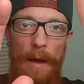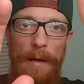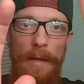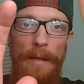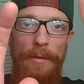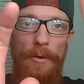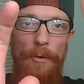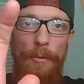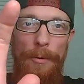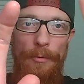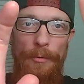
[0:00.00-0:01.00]
I like the
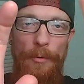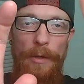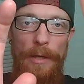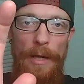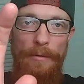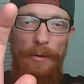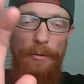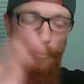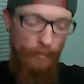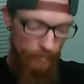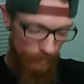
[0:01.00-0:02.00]
hold. It was a really nice
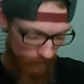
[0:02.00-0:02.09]
hold.